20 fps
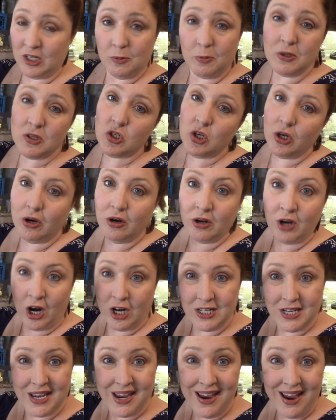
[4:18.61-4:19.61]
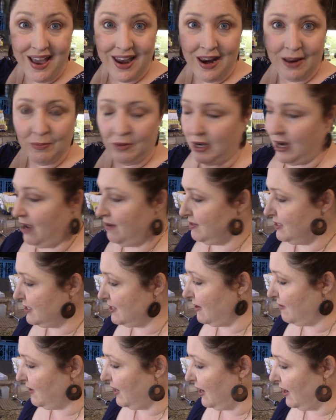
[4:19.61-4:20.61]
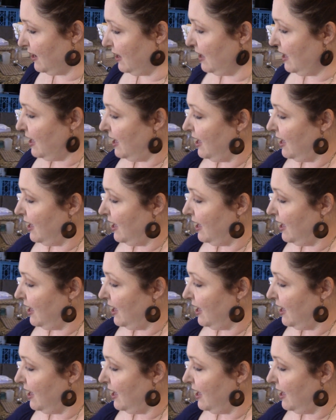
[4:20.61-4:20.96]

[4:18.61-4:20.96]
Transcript: to put sugar in our tea, and I'm gonna have stevia.